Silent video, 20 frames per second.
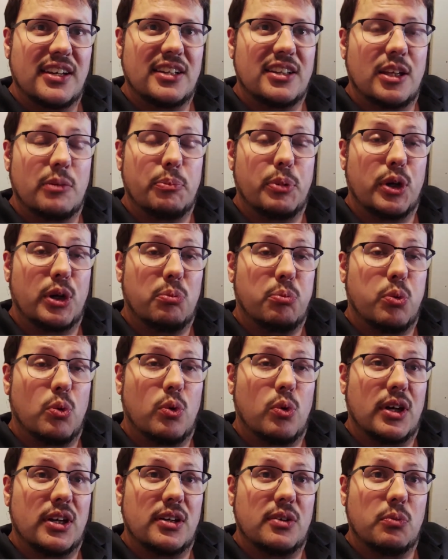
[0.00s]
They put up
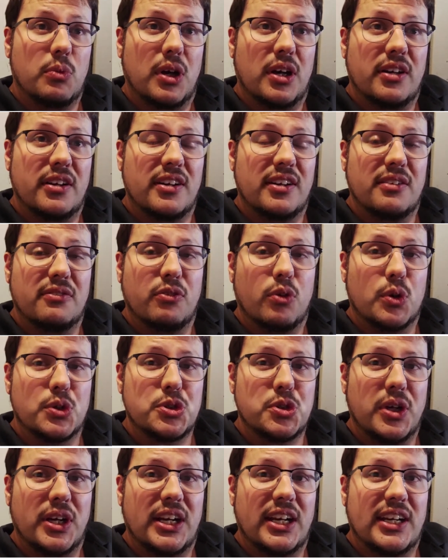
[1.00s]
one run in 4
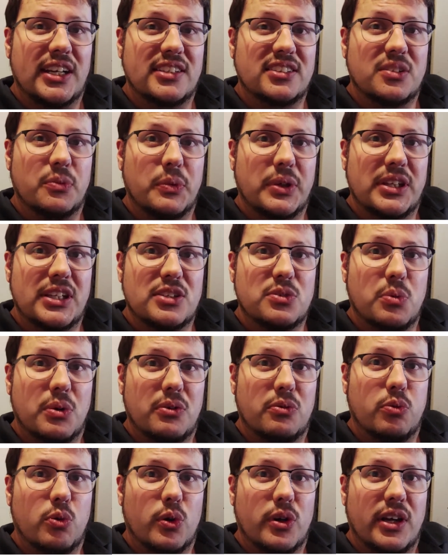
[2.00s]
straight innings and win this
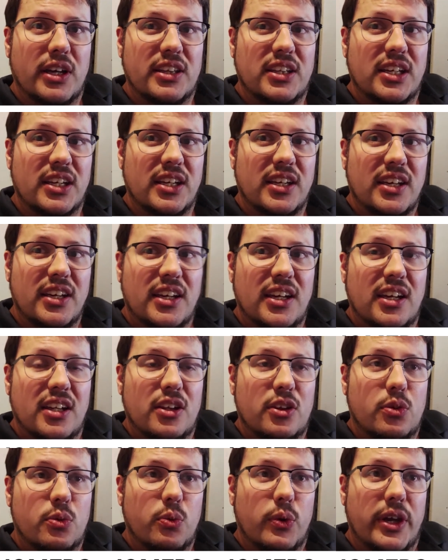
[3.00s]
one 4-0.
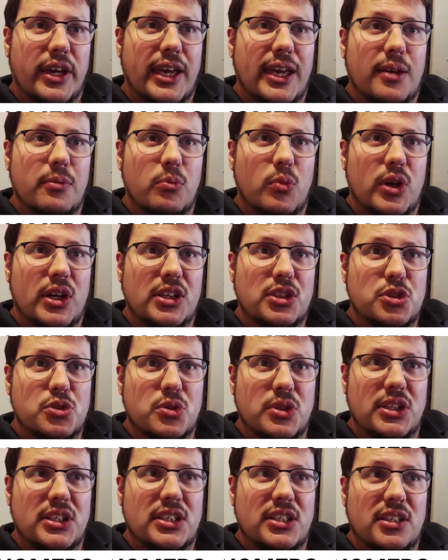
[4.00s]
3-game winning
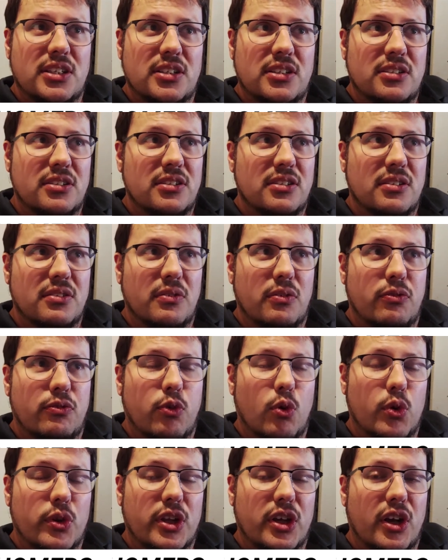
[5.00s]
streak
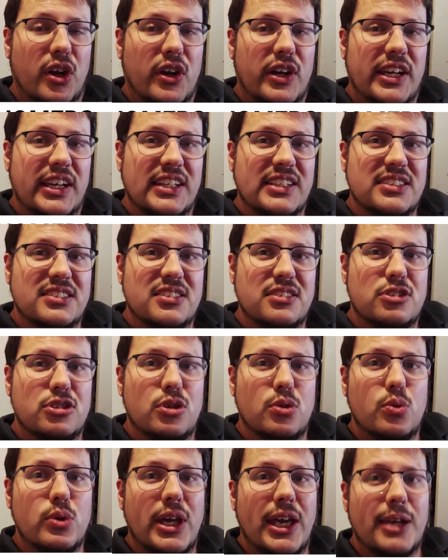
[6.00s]
for the Guardians.
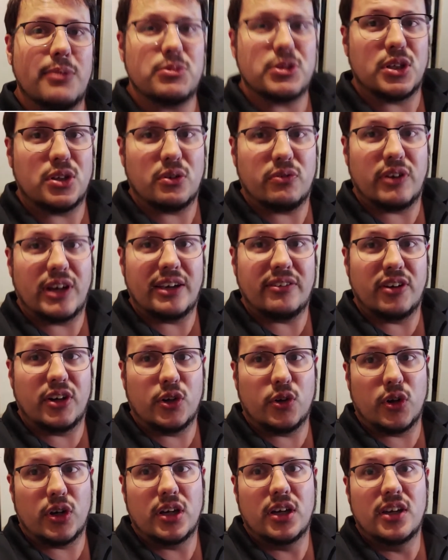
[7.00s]
2 games under
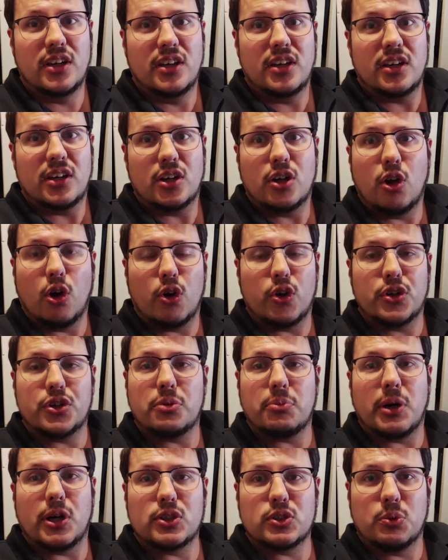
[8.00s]
500. Going
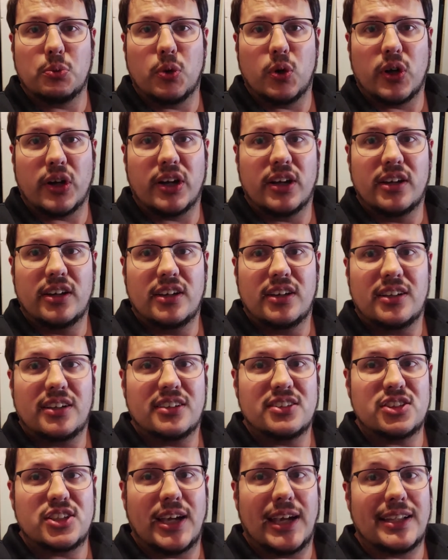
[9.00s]
to Baltimore.
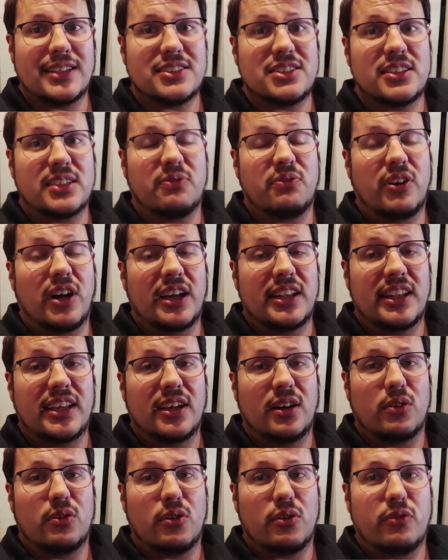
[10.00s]
Chance to finally
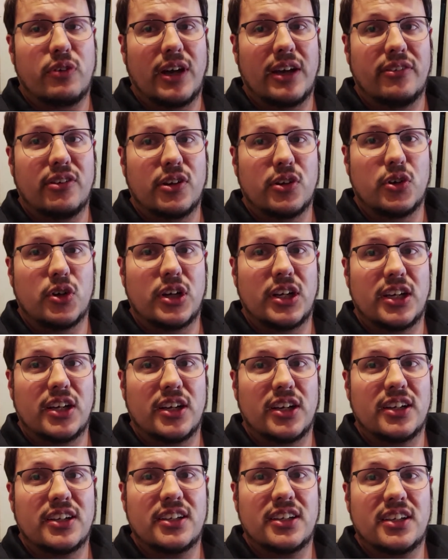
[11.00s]
get over 500
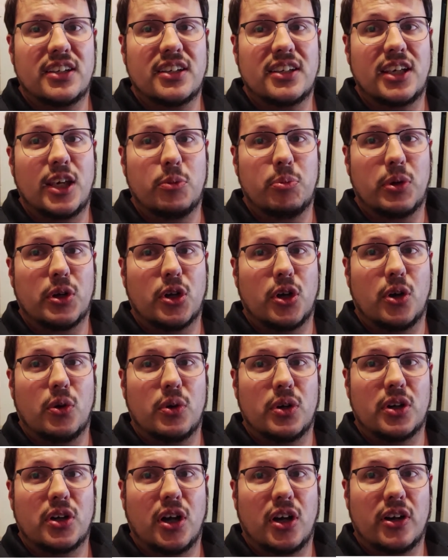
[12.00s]
here. Keep it
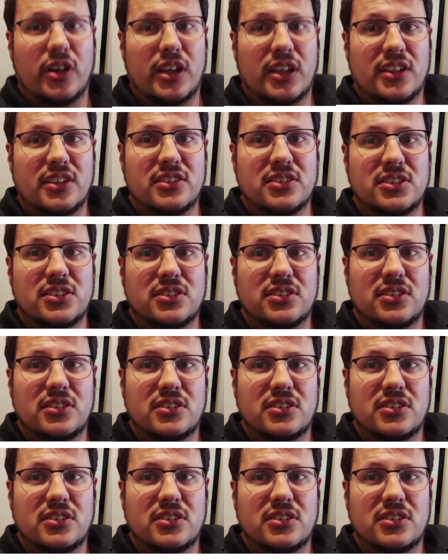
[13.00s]
going, Guardians.